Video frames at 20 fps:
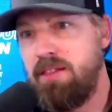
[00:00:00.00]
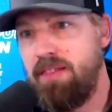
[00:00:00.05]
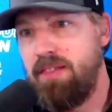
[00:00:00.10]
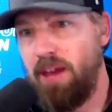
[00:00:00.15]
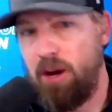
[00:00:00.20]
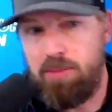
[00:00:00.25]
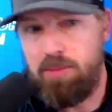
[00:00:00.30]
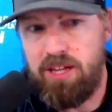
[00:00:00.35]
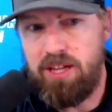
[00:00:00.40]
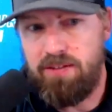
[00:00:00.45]
That
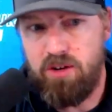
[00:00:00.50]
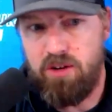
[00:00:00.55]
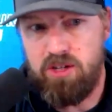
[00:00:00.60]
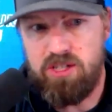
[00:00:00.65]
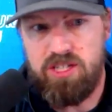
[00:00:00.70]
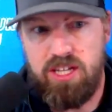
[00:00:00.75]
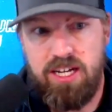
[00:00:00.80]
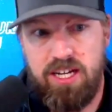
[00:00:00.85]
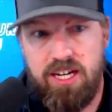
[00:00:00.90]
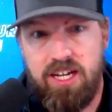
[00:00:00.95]
would be the
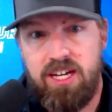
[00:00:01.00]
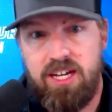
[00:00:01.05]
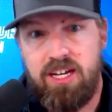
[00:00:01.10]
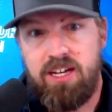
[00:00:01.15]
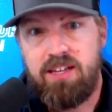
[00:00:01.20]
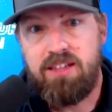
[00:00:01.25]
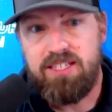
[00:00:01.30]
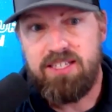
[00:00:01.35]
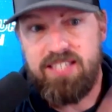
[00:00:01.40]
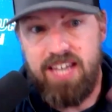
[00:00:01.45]
first thing.
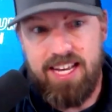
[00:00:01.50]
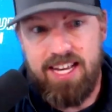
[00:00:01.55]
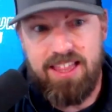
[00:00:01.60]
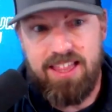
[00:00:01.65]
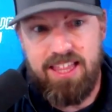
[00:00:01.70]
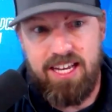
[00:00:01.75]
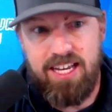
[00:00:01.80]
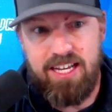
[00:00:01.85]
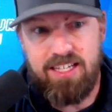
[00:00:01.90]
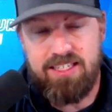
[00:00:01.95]
And the second
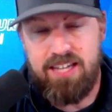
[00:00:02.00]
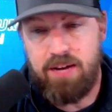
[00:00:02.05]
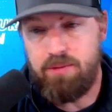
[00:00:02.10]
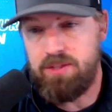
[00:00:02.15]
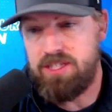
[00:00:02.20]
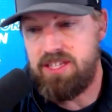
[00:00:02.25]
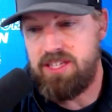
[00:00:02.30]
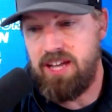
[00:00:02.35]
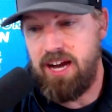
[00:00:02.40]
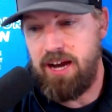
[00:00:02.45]
thing is
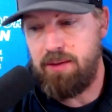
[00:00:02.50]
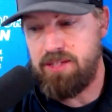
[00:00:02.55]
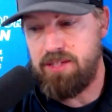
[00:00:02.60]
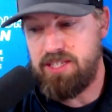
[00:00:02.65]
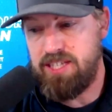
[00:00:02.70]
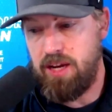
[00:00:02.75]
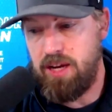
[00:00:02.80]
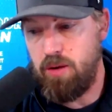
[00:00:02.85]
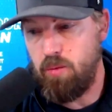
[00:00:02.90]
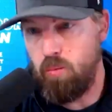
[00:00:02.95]
I would
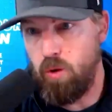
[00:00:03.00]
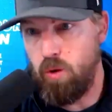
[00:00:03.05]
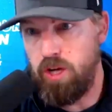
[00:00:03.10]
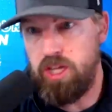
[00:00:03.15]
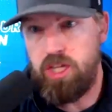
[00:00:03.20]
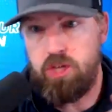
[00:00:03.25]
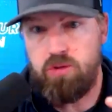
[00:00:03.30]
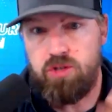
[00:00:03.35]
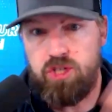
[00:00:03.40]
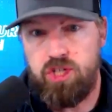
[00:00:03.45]
say, what do
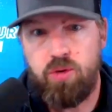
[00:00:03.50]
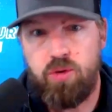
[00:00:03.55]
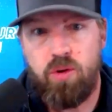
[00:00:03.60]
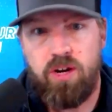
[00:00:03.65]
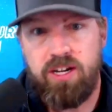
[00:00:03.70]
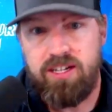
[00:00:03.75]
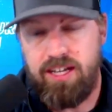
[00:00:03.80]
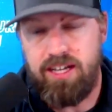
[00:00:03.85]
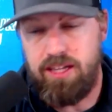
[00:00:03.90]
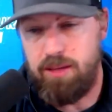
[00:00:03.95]
you do
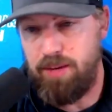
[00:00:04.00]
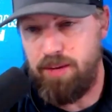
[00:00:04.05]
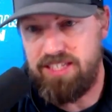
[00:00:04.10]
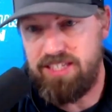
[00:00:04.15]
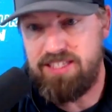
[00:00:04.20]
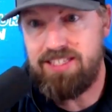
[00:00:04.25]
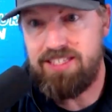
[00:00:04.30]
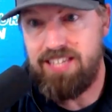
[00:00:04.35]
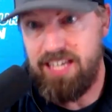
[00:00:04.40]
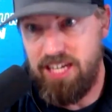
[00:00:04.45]
on a daily
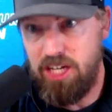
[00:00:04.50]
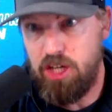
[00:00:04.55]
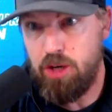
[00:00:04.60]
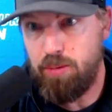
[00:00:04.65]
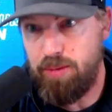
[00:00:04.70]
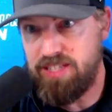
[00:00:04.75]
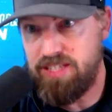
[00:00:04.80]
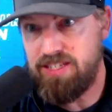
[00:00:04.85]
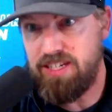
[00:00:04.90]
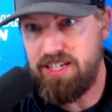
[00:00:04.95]
basis in your
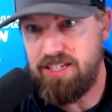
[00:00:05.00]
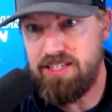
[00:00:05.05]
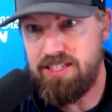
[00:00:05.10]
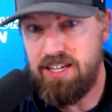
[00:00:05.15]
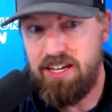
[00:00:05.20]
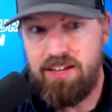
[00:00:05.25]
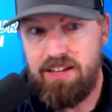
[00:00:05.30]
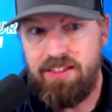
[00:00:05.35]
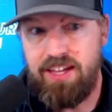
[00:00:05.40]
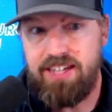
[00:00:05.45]
business
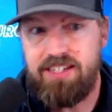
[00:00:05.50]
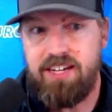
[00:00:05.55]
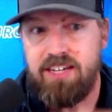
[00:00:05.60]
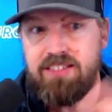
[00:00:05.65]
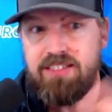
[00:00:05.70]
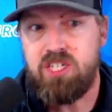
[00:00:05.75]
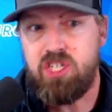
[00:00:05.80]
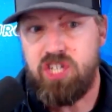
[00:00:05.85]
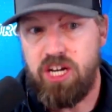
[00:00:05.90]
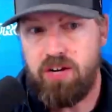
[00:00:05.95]
that
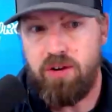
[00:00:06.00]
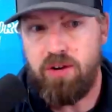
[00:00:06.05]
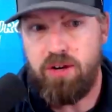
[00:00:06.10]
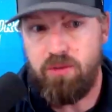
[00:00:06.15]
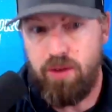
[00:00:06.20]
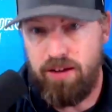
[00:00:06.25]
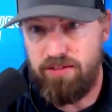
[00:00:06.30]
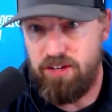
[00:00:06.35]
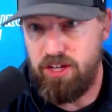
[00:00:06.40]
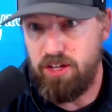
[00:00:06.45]
doesn't generate
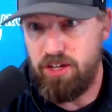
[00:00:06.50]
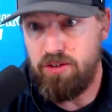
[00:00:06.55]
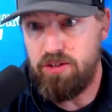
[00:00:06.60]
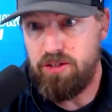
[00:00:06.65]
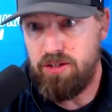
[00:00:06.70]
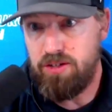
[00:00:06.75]
revenue?